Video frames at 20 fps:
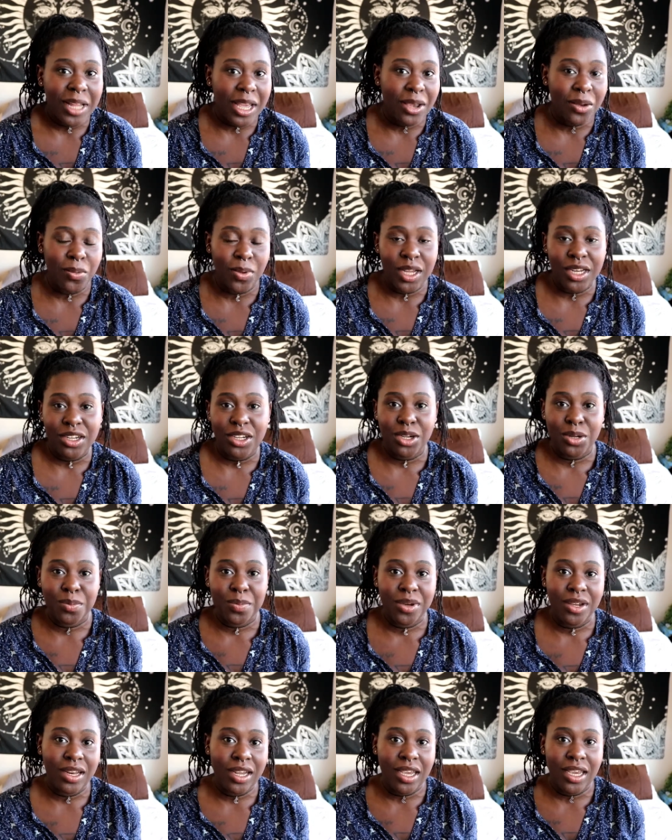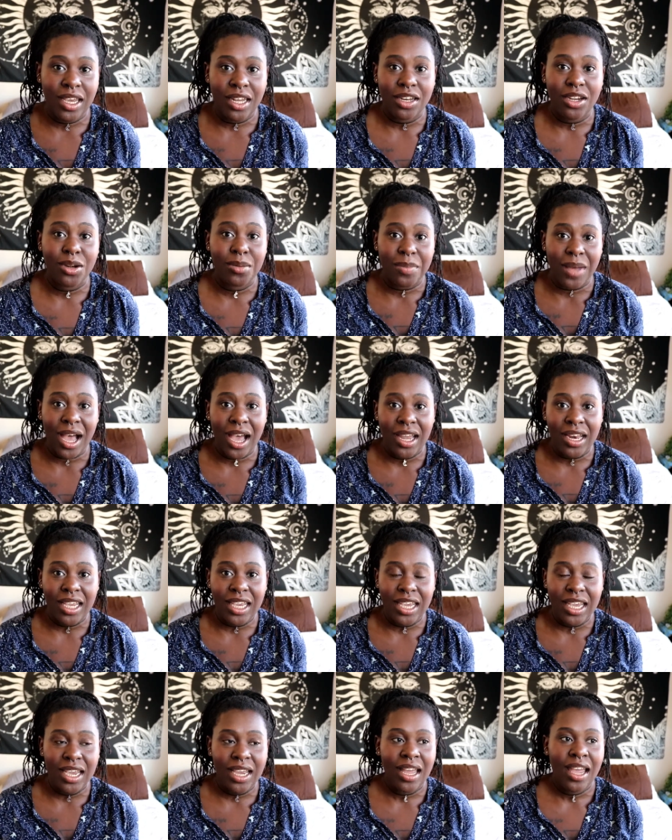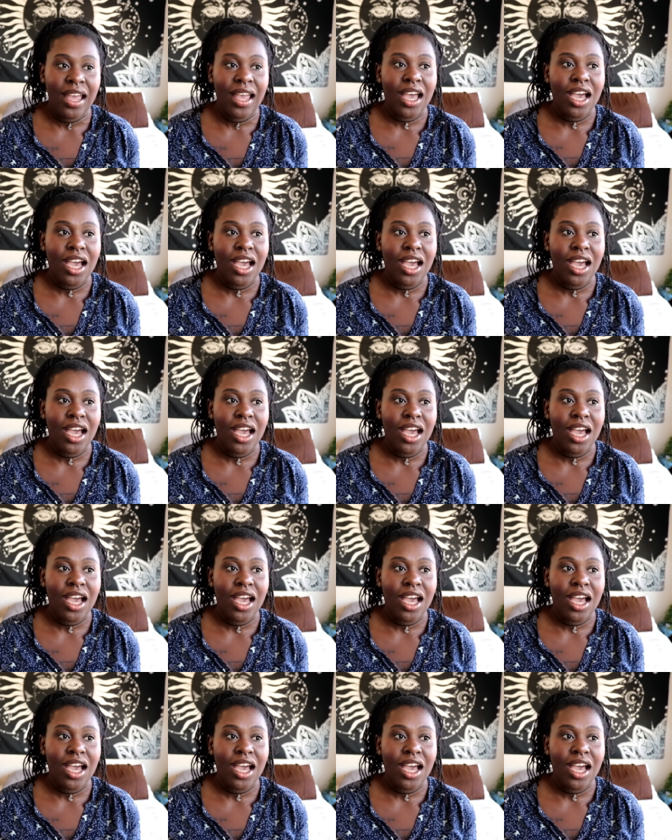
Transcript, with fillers: like what you're putting in your body,